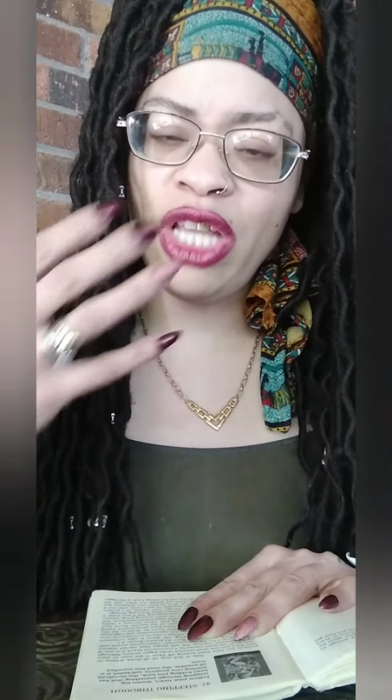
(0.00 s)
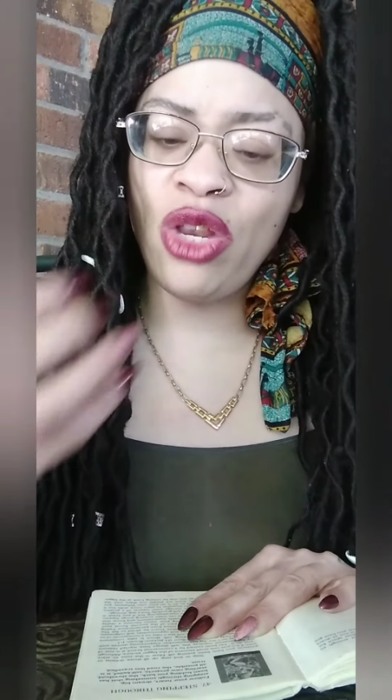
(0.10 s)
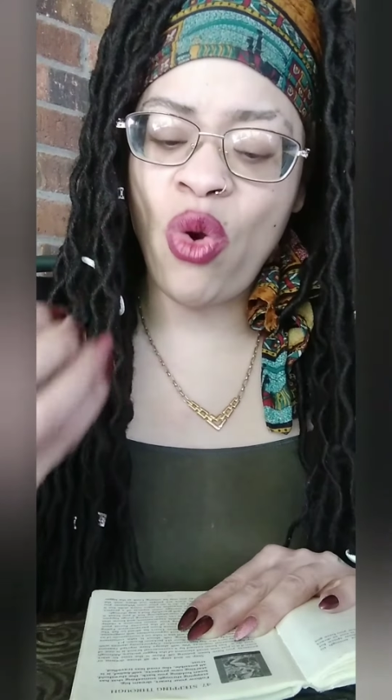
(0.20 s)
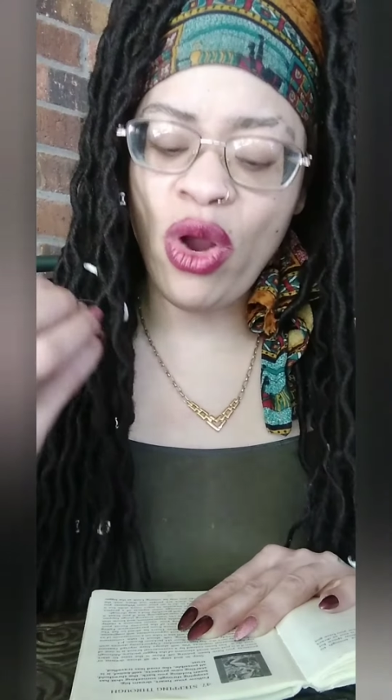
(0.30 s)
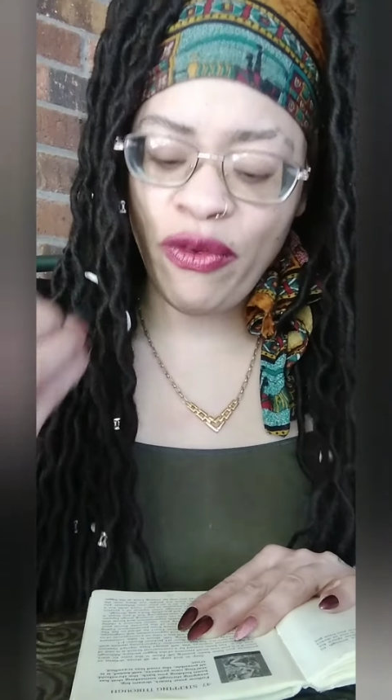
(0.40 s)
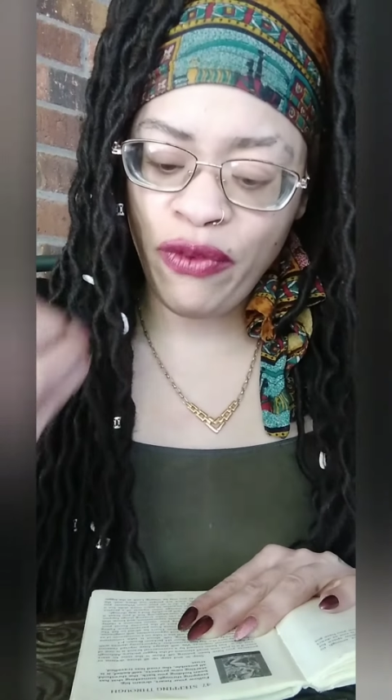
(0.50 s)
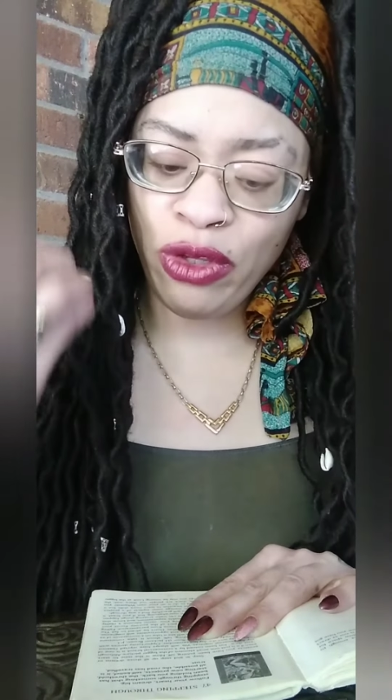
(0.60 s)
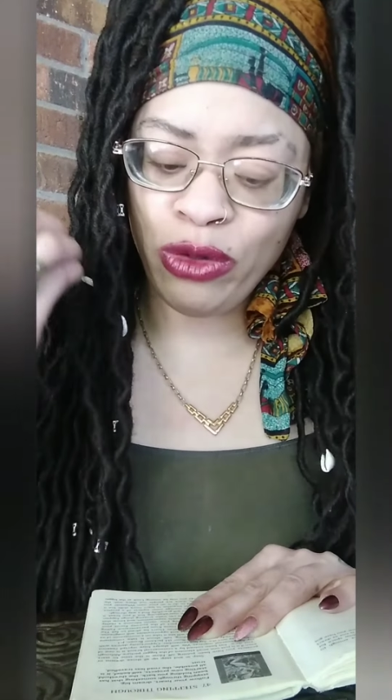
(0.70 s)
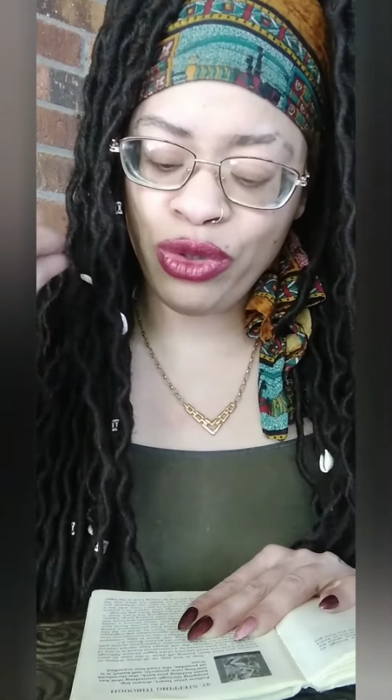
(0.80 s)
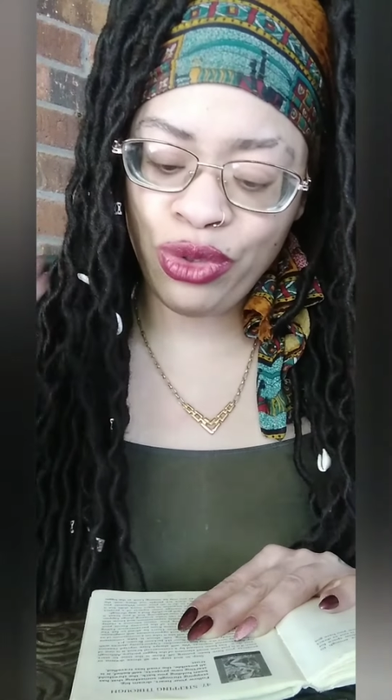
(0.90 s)
in order for
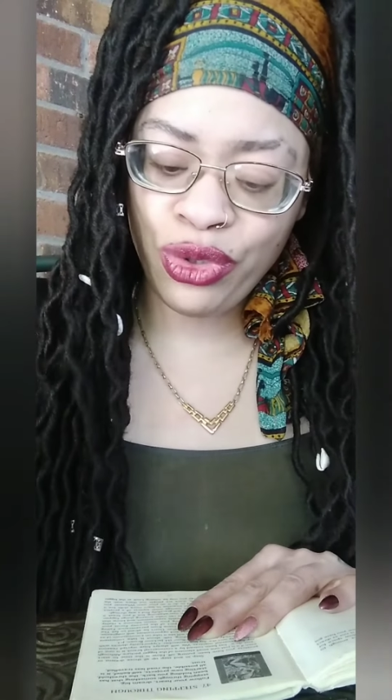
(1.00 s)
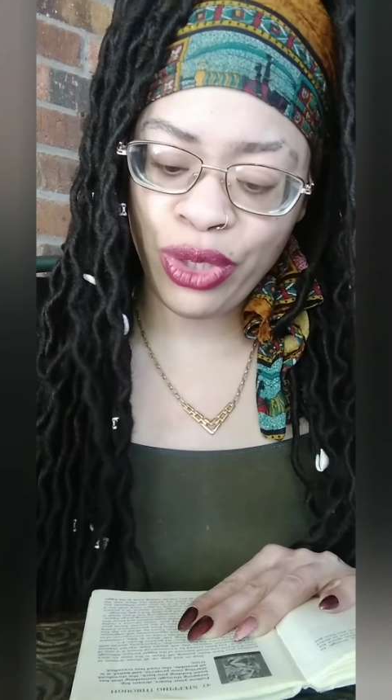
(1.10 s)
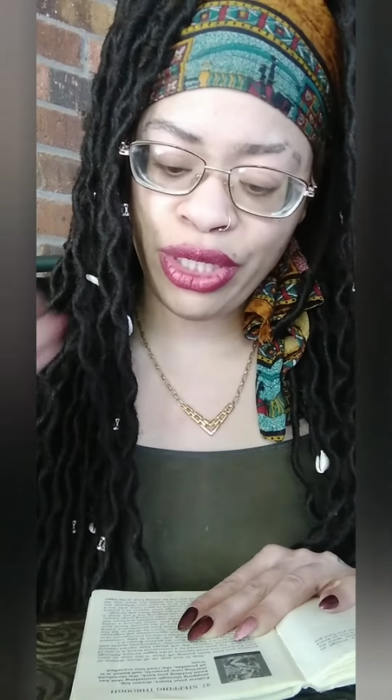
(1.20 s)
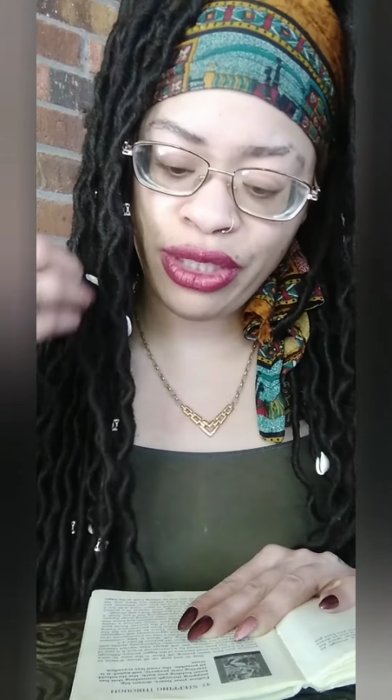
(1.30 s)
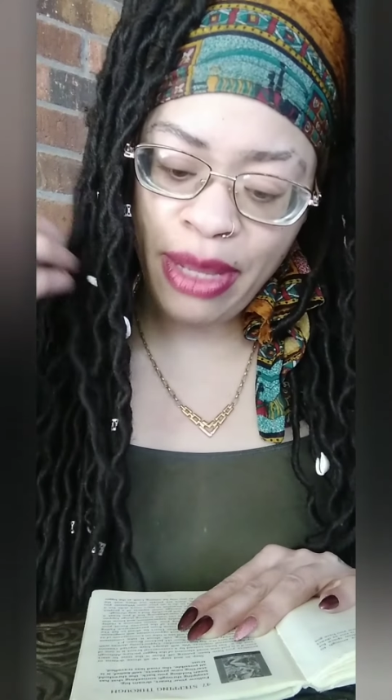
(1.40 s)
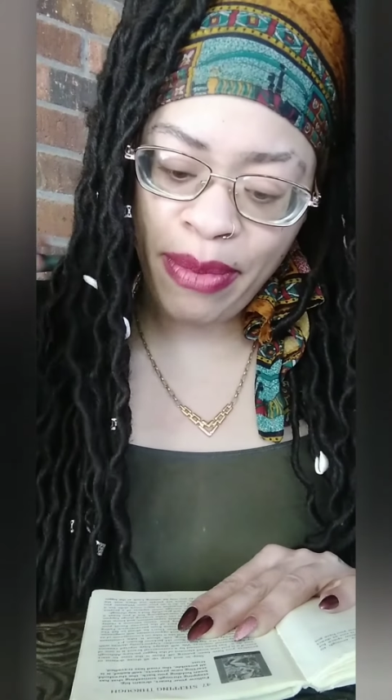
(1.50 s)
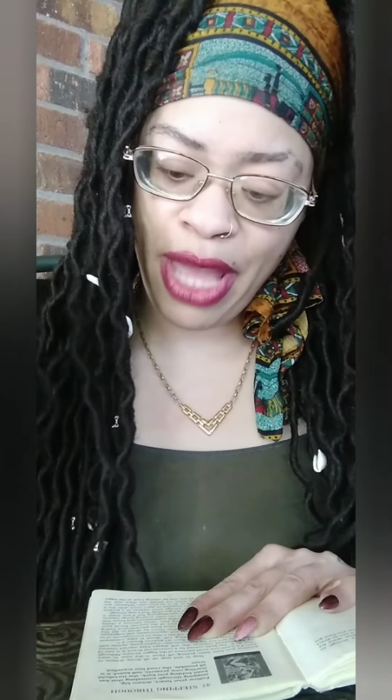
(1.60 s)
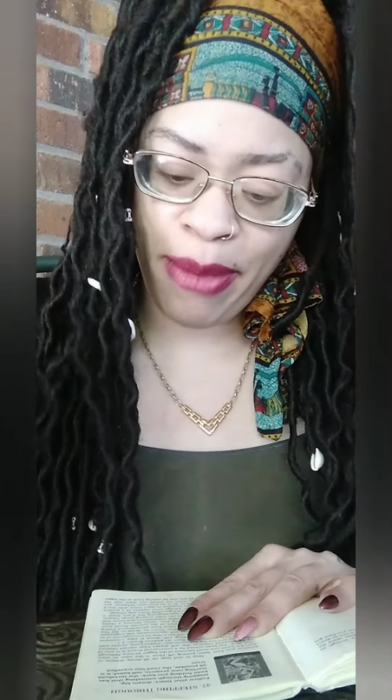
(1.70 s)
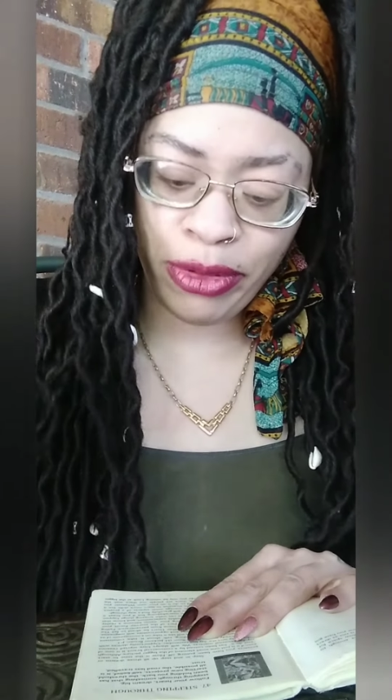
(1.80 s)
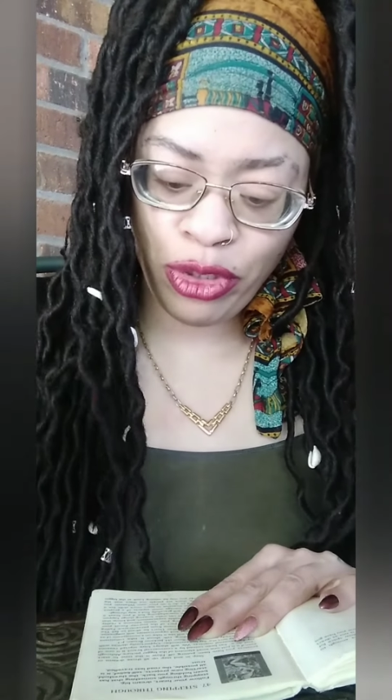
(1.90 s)
you to trust and
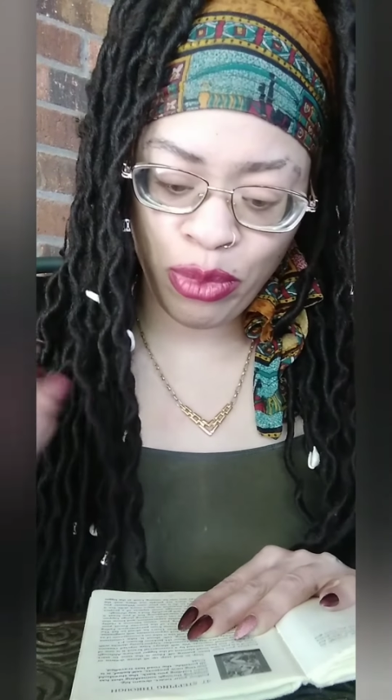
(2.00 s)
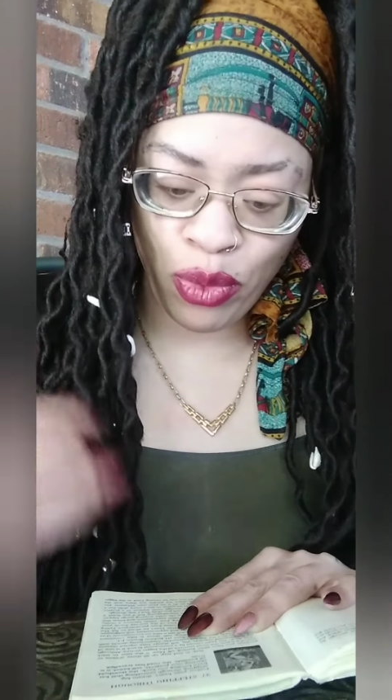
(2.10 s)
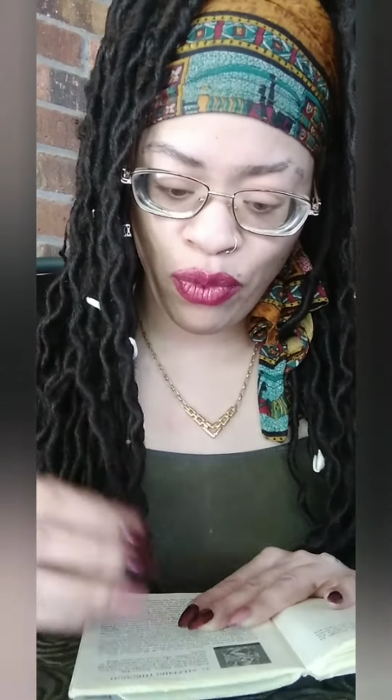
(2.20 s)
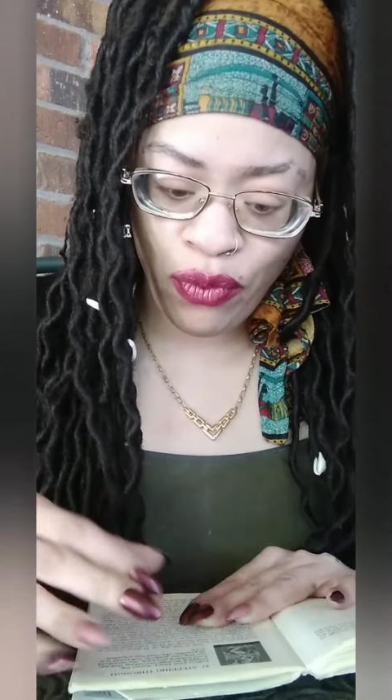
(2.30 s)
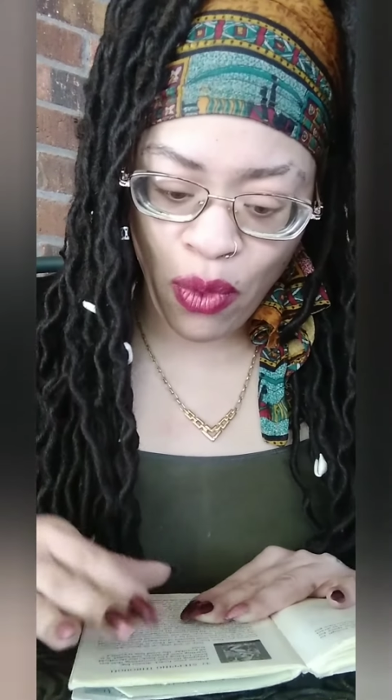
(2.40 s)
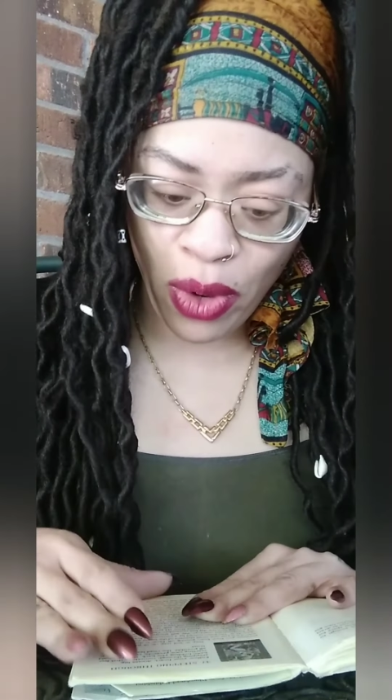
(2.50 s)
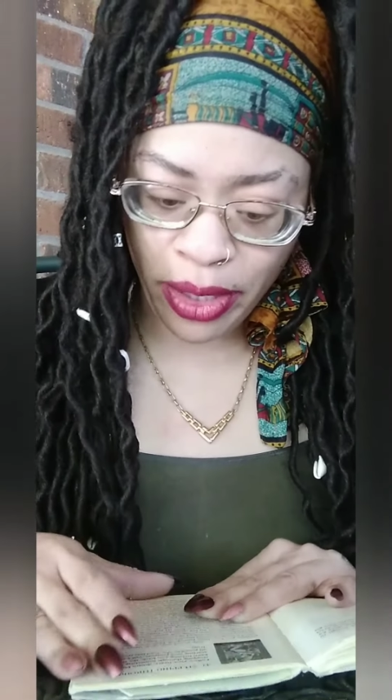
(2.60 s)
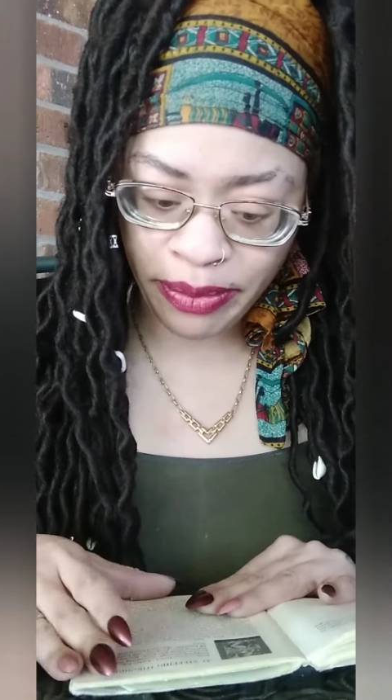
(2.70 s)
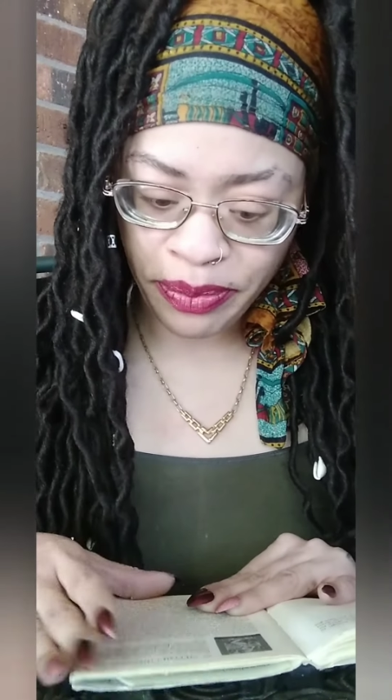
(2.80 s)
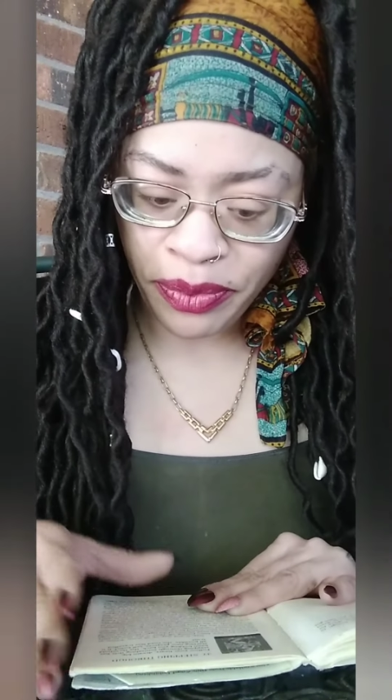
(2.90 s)
be able to move forward.